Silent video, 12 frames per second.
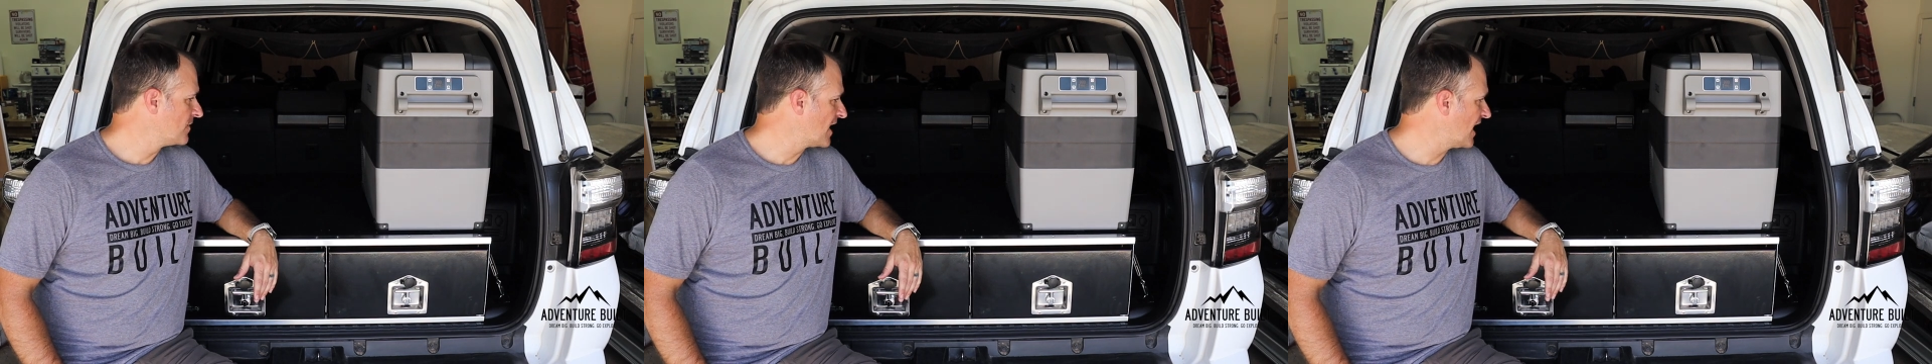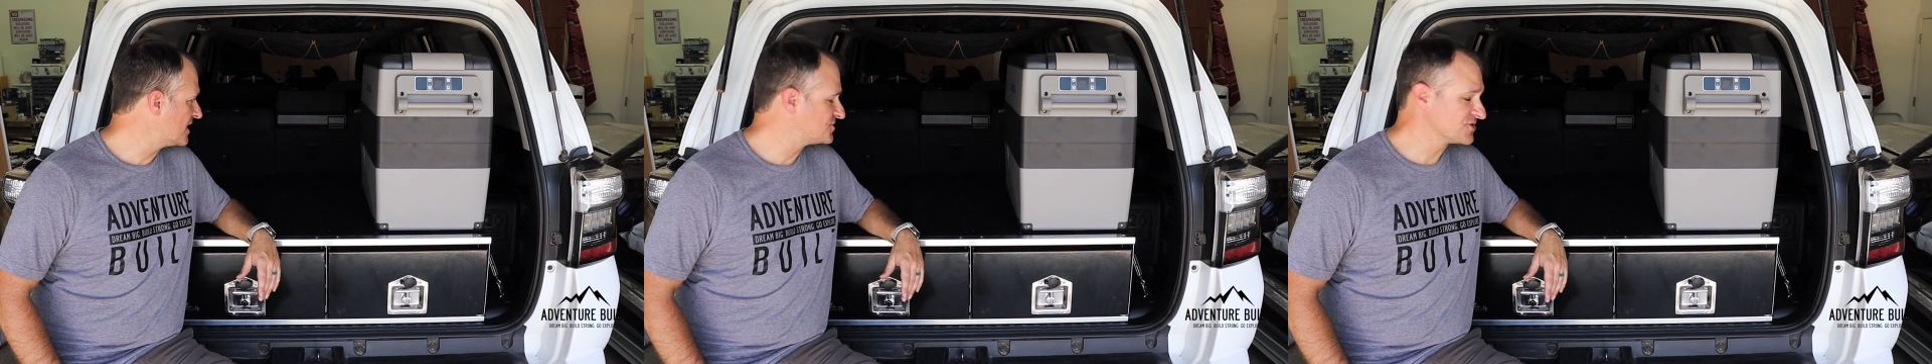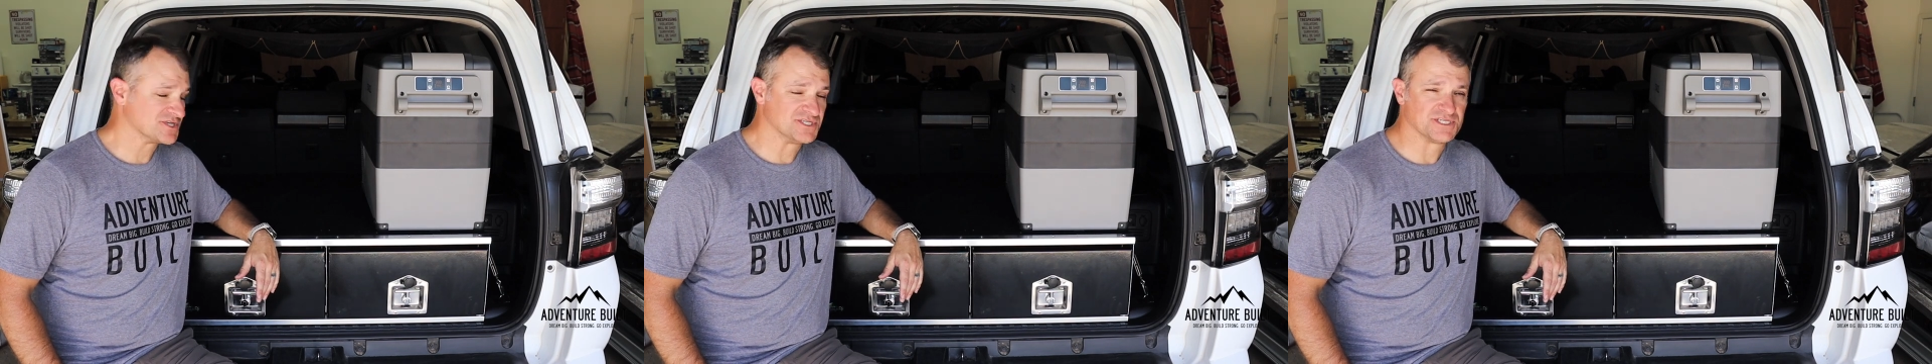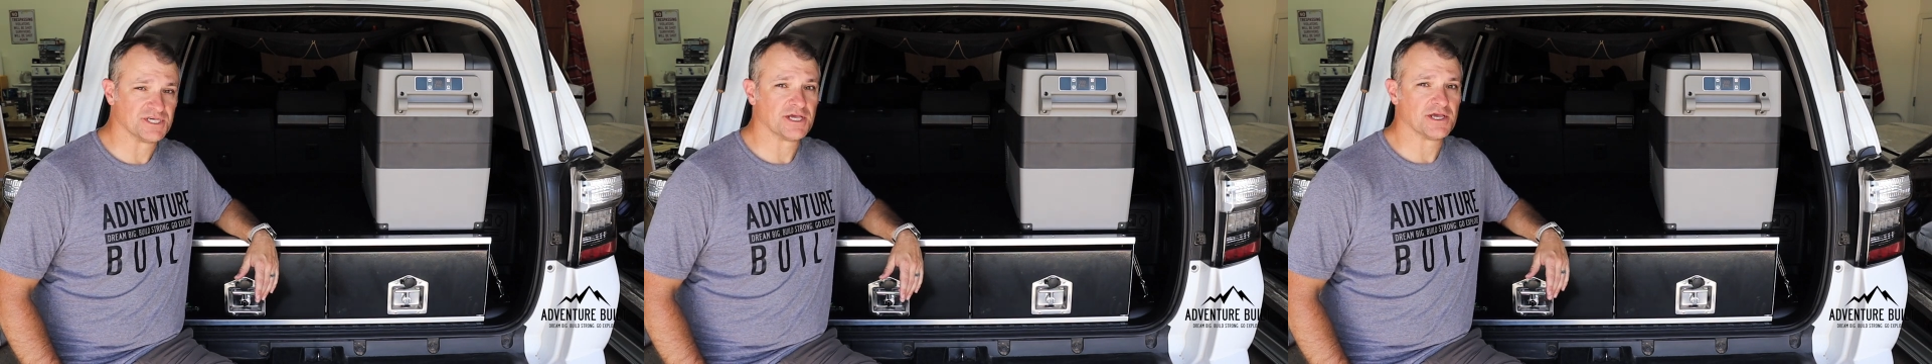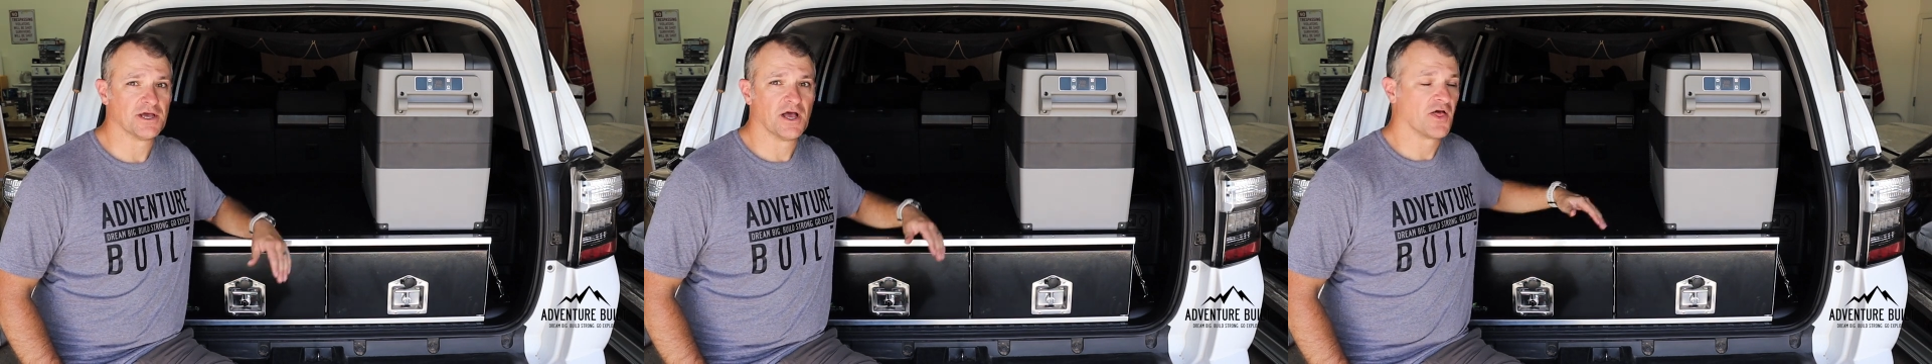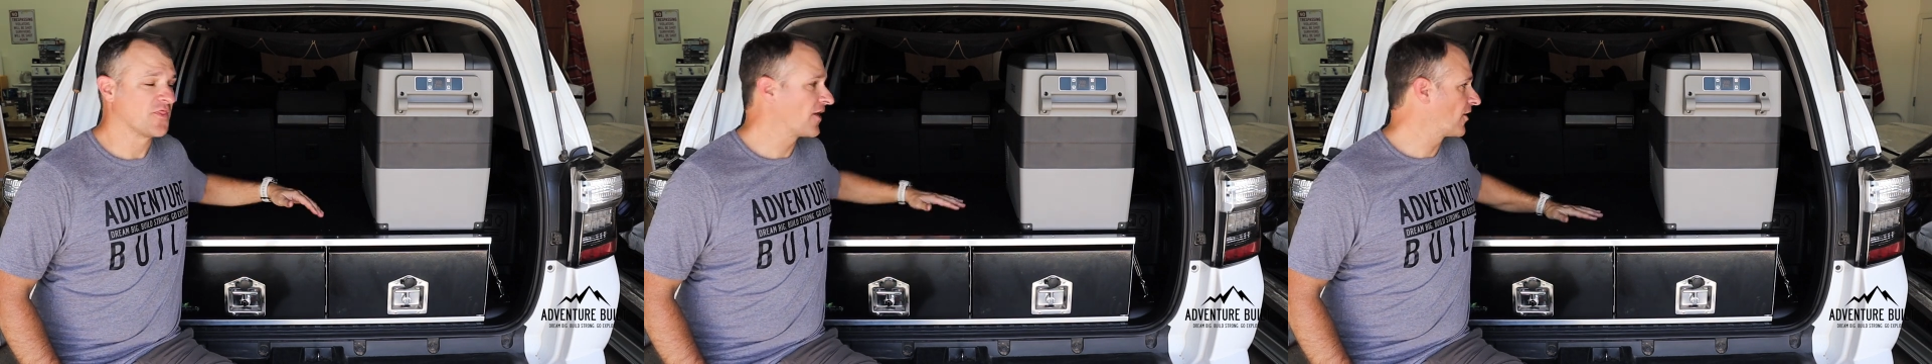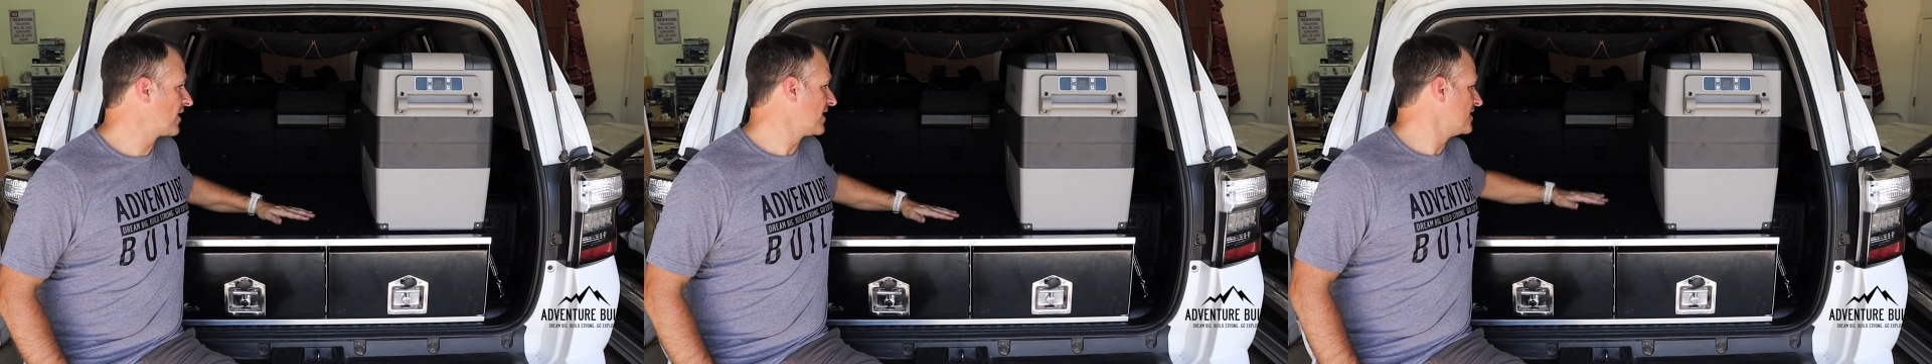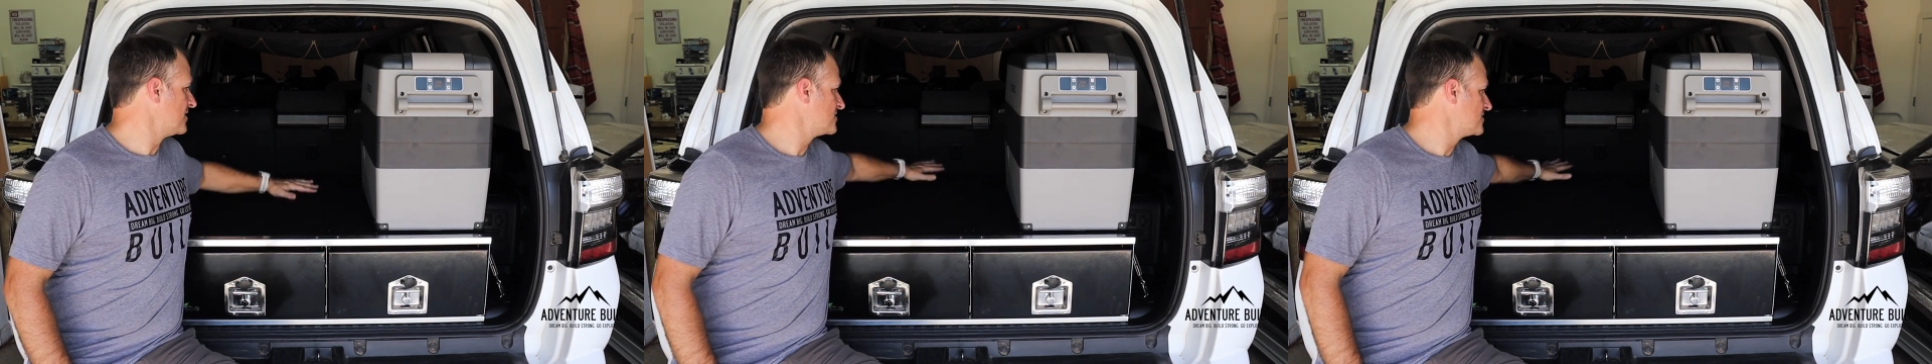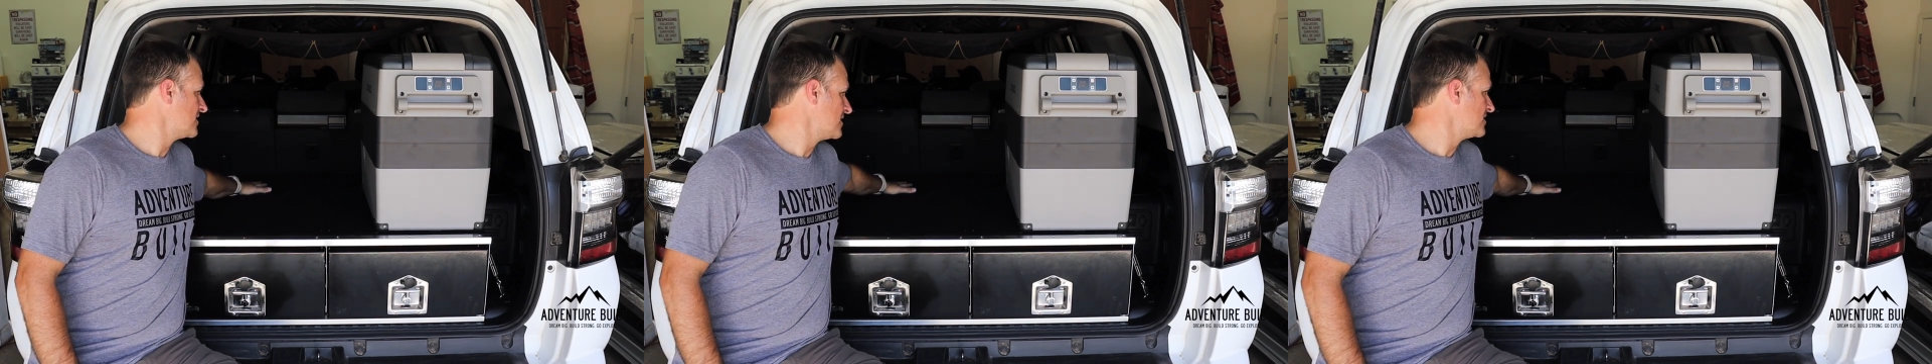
As you can see, there is